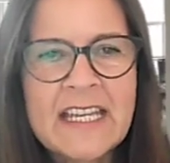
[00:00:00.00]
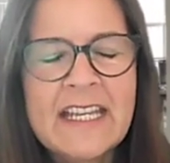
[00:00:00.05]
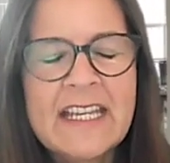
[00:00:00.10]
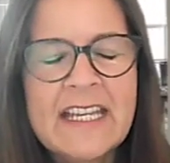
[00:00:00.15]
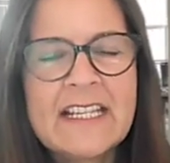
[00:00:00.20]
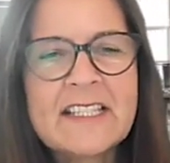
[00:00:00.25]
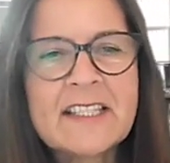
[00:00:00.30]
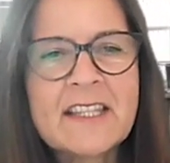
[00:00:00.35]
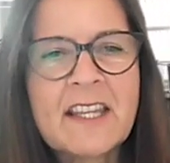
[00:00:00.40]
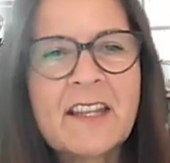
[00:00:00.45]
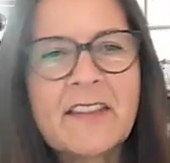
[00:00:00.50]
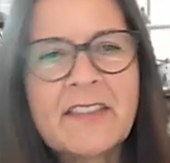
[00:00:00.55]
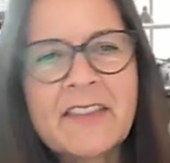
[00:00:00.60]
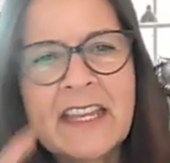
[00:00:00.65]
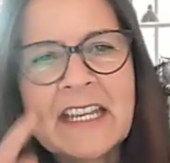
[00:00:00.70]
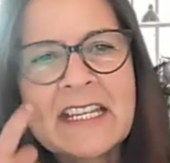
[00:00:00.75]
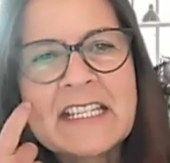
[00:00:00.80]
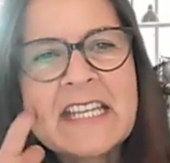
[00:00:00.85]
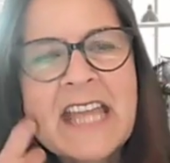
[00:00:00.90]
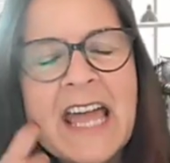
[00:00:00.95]
is that
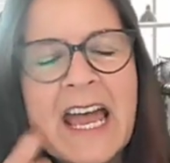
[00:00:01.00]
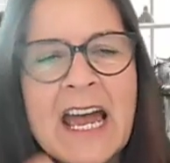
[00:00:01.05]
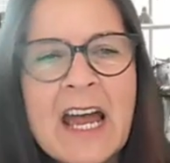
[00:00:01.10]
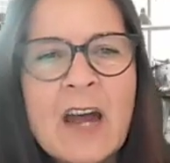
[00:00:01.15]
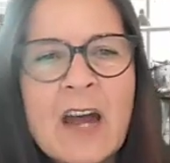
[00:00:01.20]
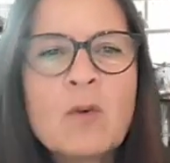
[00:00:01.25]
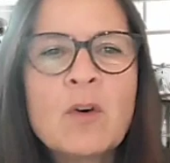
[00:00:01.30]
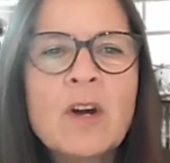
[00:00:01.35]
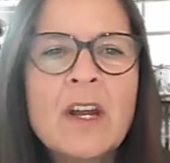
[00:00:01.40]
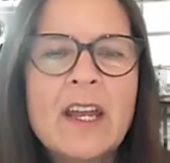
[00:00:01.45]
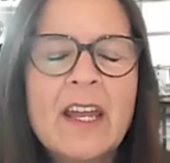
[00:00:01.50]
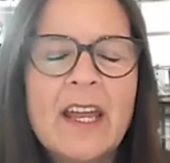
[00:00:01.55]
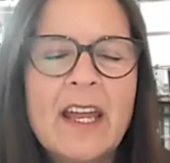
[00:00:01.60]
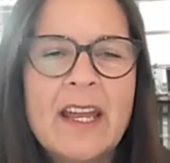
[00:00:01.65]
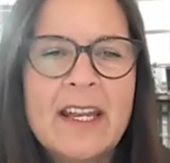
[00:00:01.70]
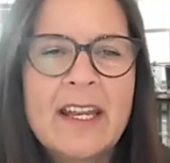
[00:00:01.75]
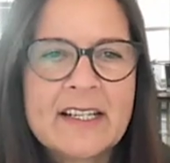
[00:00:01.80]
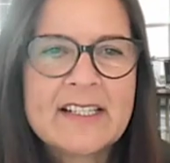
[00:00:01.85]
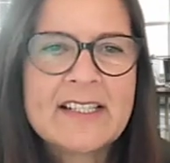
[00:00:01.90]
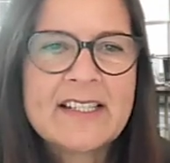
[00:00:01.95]
they now
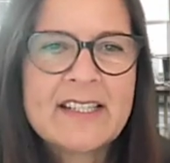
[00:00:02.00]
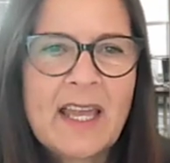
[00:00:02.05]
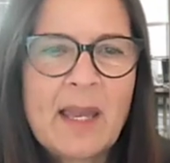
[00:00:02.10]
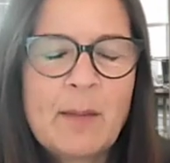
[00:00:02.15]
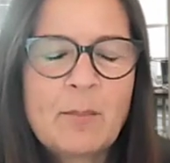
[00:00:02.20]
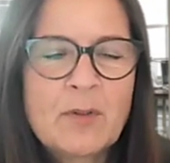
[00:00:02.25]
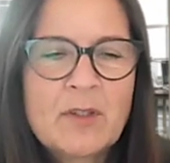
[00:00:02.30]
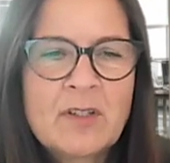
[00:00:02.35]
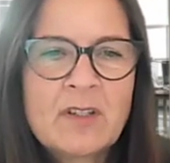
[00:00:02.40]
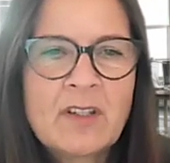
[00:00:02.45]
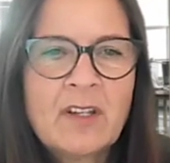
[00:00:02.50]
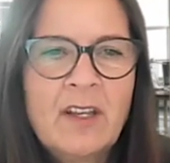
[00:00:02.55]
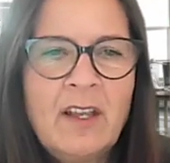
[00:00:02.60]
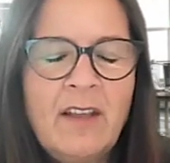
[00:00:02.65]
accept